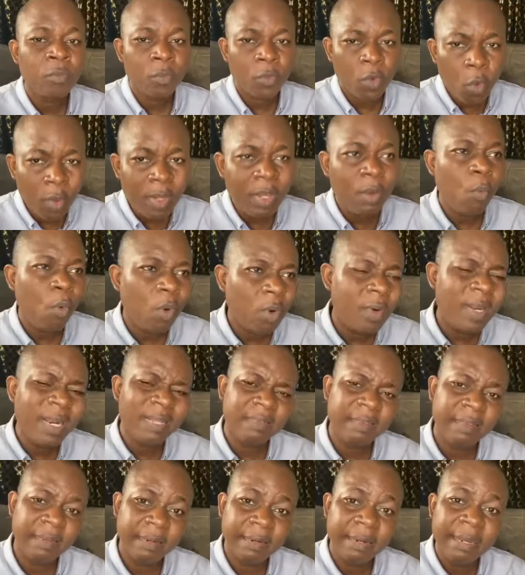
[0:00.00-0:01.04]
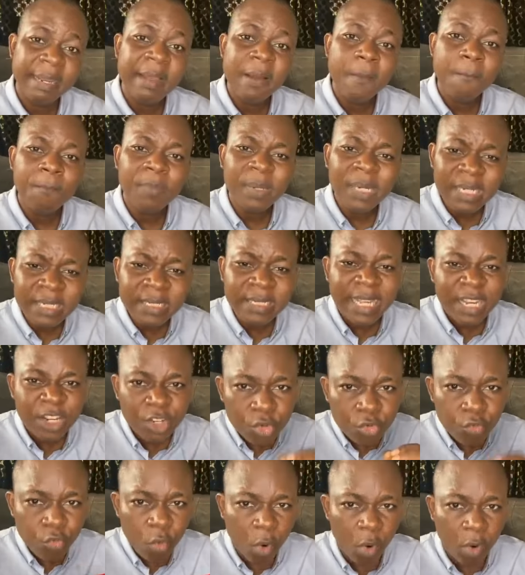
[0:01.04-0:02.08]
Okay, one other thing. Please
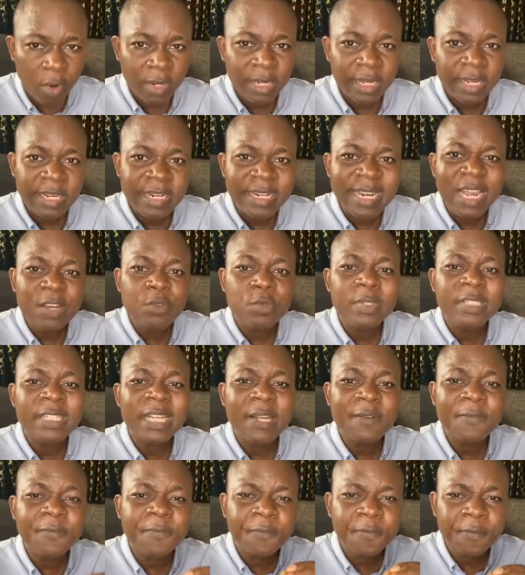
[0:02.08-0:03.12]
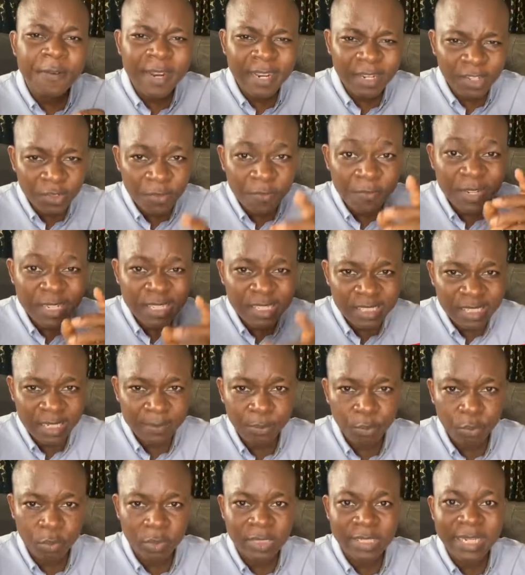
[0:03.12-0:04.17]
ensure that you take fresh
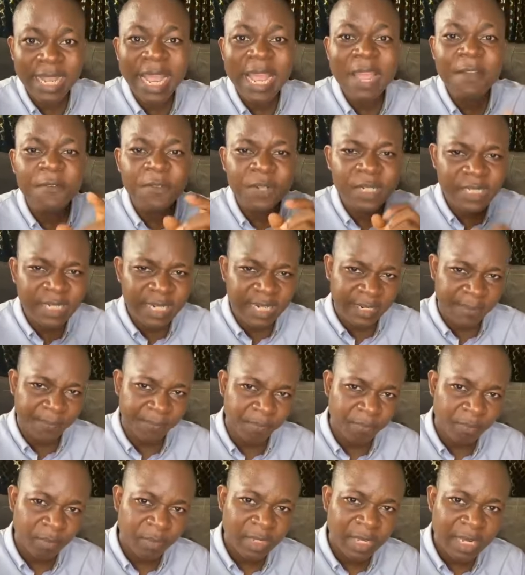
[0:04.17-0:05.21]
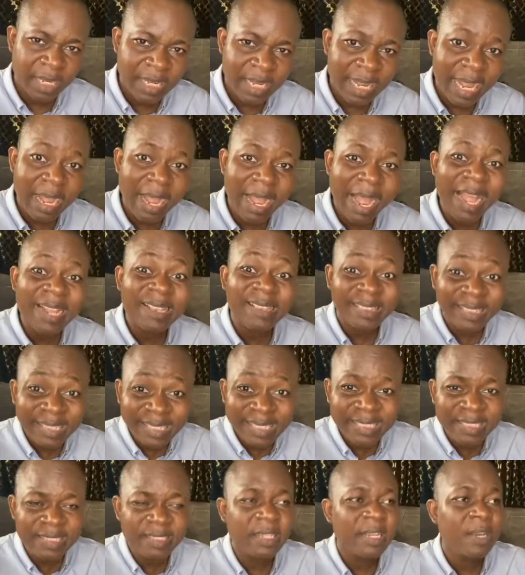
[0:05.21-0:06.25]
vegetables every day. At
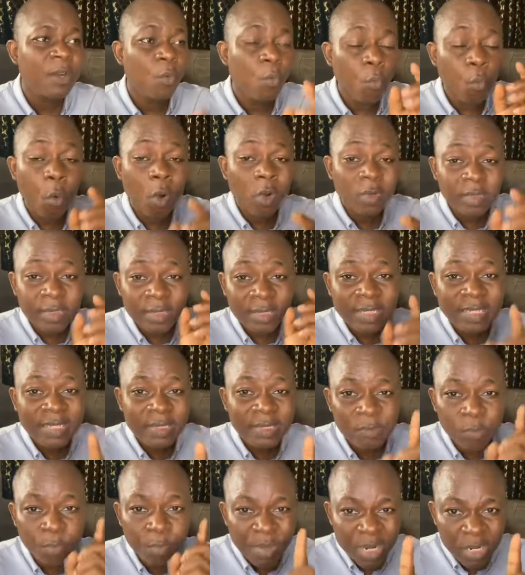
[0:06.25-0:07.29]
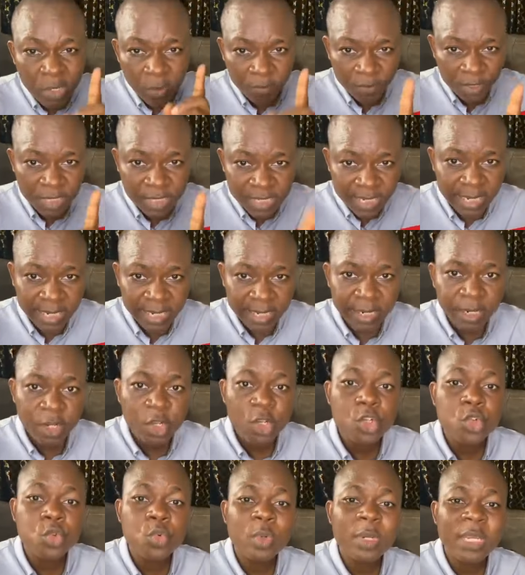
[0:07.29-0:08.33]
least one meal of the day
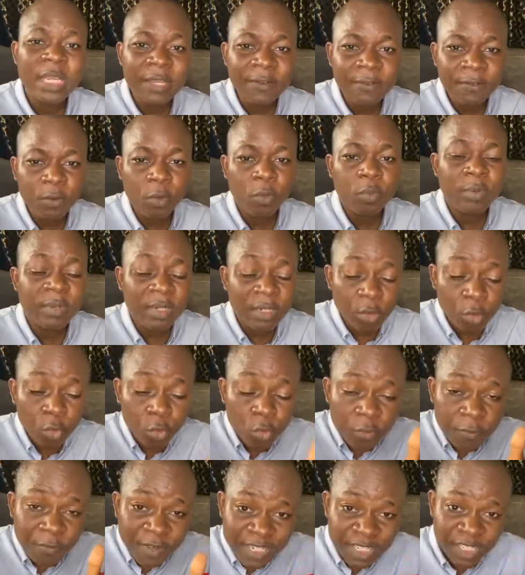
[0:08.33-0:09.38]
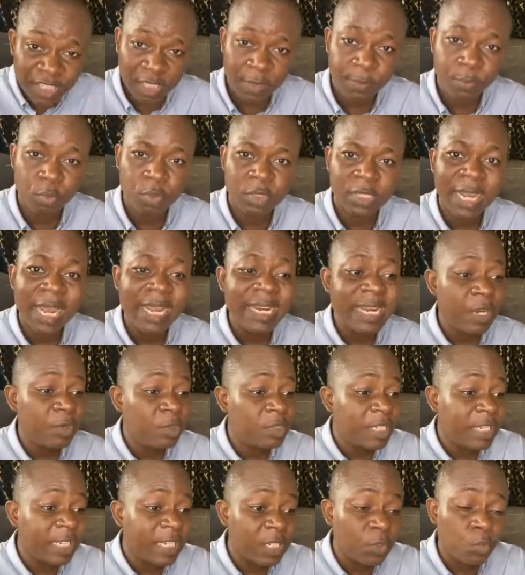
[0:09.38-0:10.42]
should inc- include vegetables. Either you
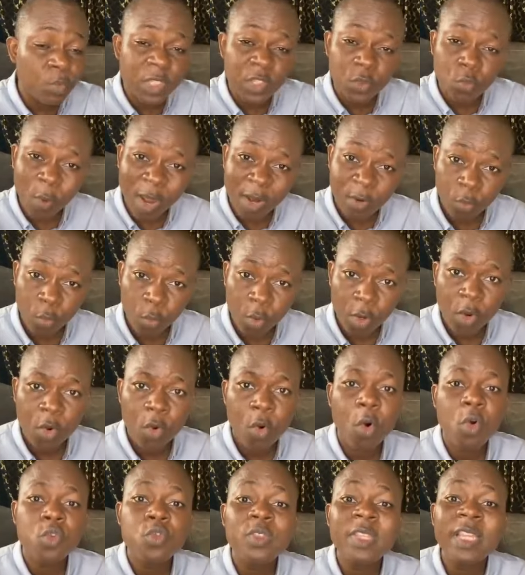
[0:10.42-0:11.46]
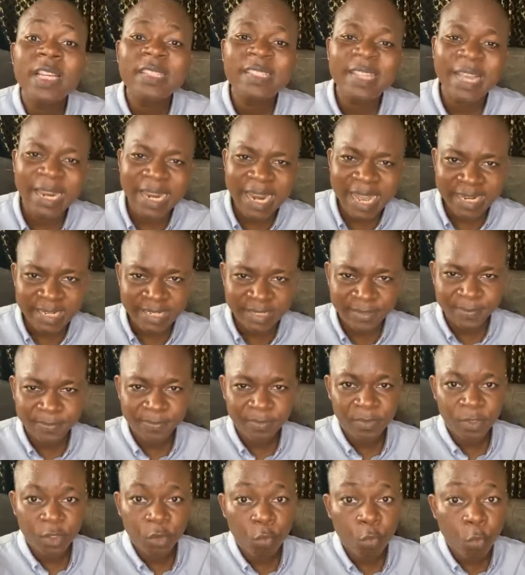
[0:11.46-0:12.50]
take it with swallow or you take salad
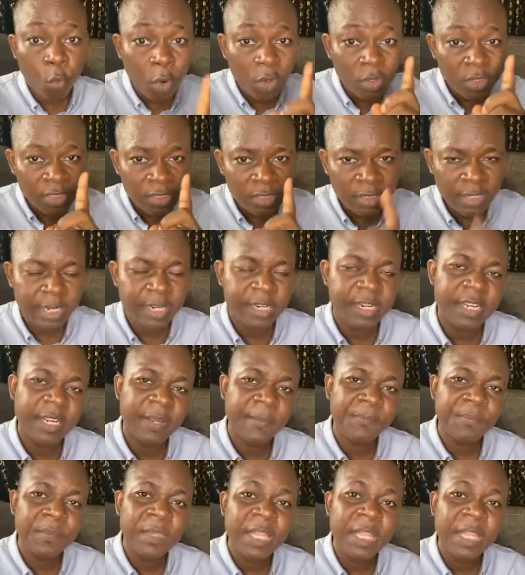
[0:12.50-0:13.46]
once a day.